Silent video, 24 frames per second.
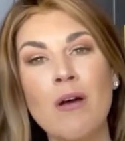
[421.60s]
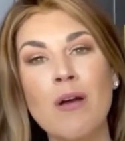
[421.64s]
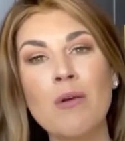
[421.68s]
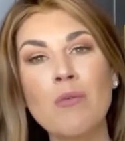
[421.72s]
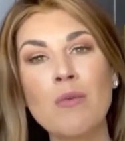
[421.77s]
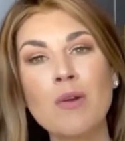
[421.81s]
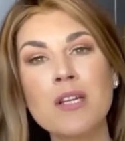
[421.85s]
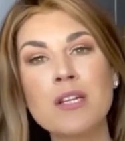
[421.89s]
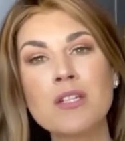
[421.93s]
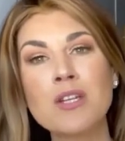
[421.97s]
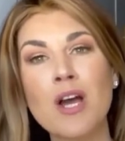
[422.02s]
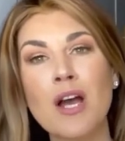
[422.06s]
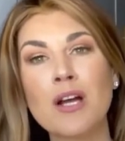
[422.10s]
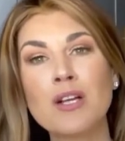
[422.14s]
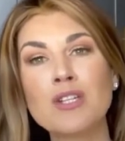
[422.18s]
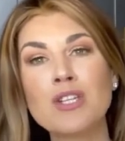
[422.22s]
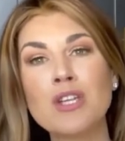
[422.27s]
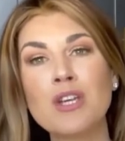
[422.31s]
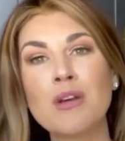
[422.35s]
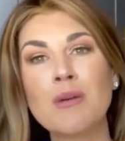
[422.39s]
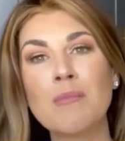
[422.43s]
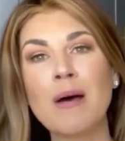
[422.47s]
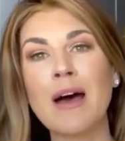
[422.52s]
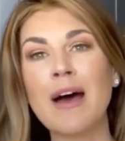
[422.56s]
I want to talk
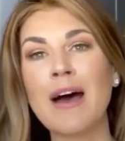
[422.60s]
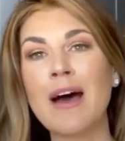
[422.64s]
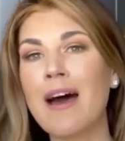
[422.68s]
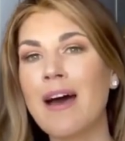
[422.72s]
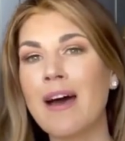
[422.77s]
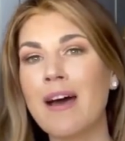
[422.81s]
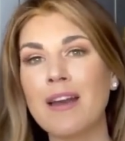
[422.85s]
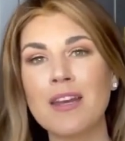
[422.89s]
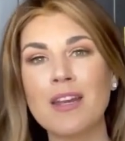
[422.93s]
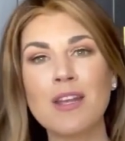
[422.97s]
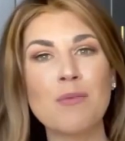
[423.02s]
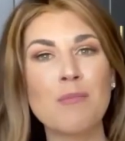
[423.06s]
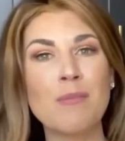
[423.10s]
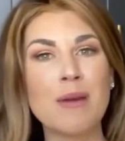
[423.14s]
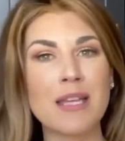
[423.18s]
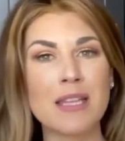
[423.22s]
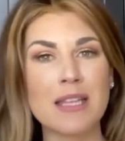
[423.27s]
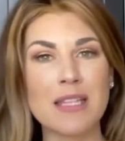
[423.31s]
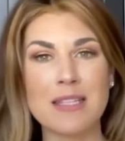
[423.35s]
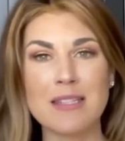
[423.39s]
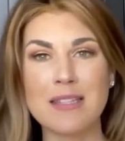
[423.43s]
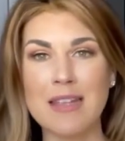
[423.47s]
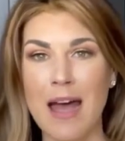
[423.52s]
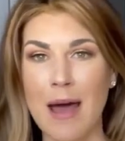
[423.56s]
to you about how do you
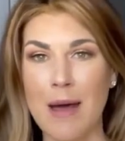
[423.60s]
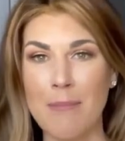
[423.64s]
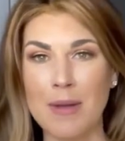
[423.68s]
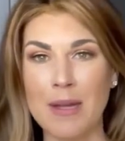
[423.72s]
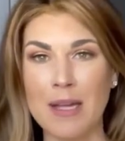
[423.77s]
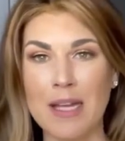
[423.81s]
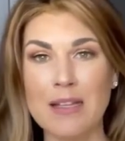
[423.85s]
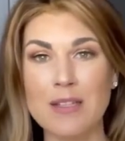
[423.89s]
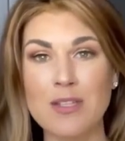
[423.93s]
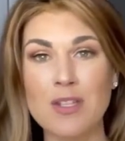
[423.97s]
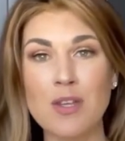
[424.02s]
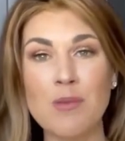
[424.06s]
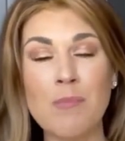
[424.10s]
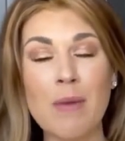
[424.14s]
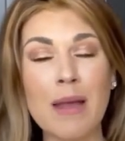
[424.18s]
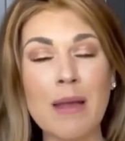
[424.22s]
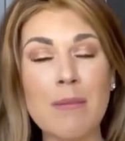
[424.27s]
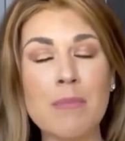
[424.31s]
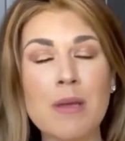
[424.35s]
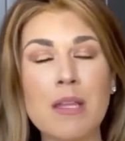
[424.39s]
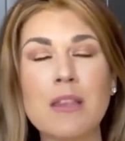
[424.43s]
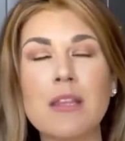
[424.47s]
make this happen, because you might be